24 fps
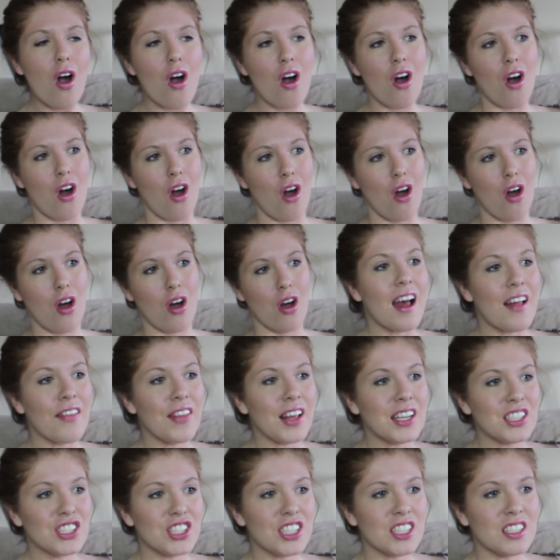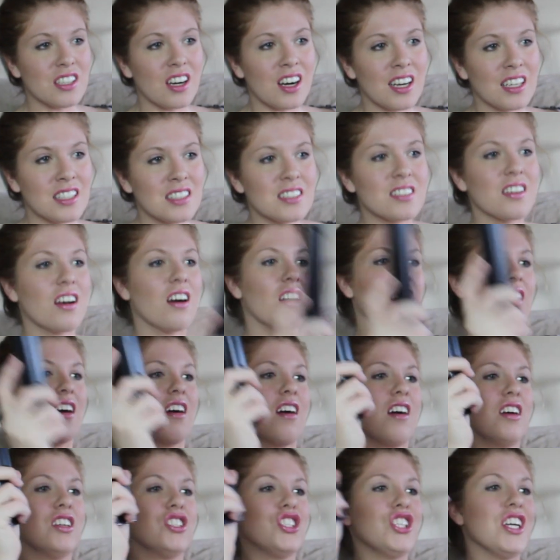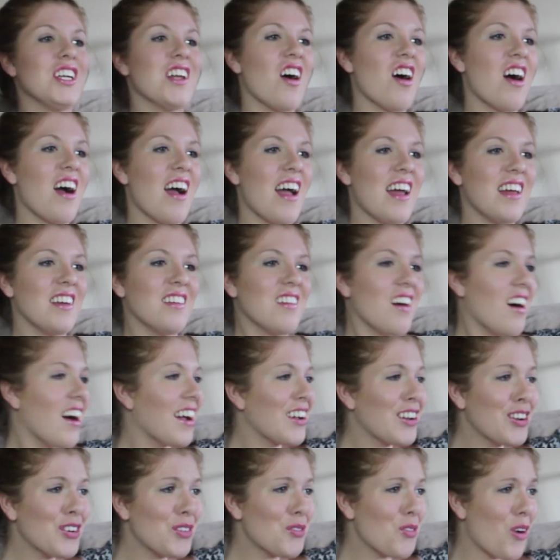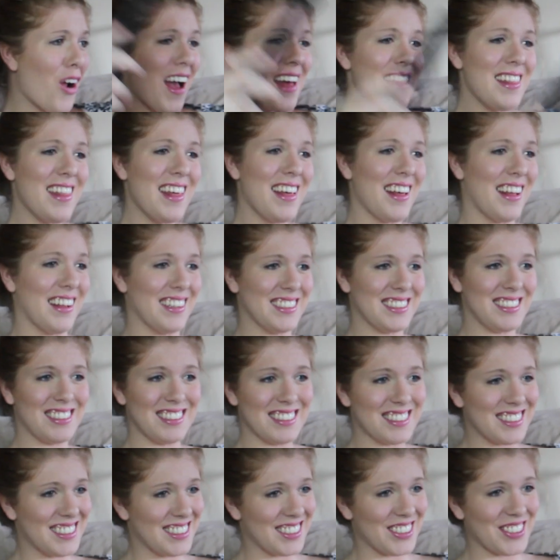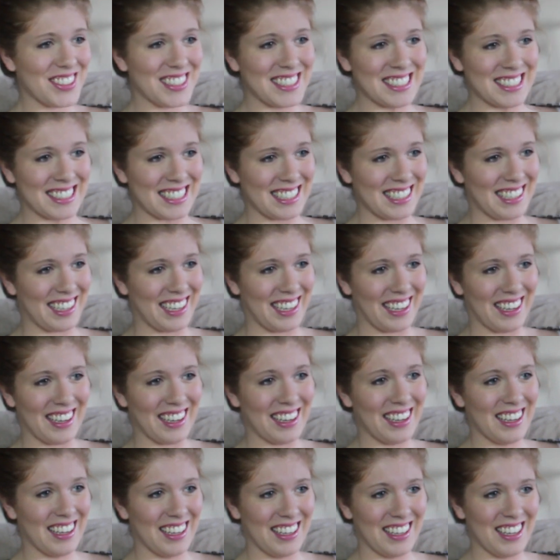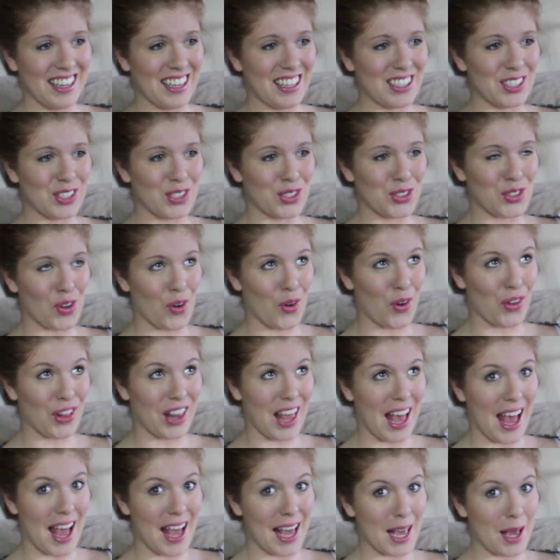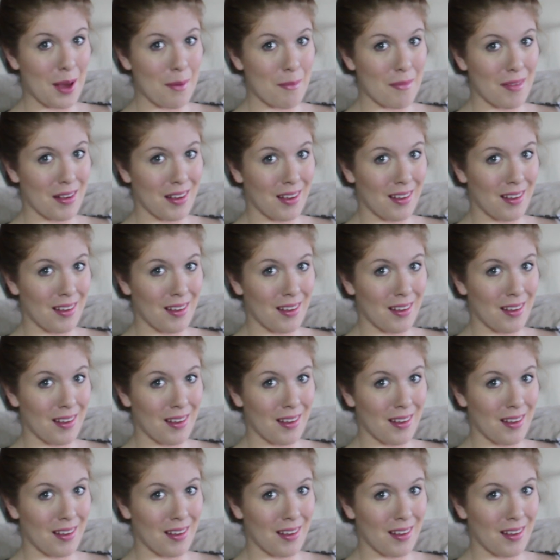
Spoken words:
her. And then she dies? She died. I could write this. Seriously. So lame.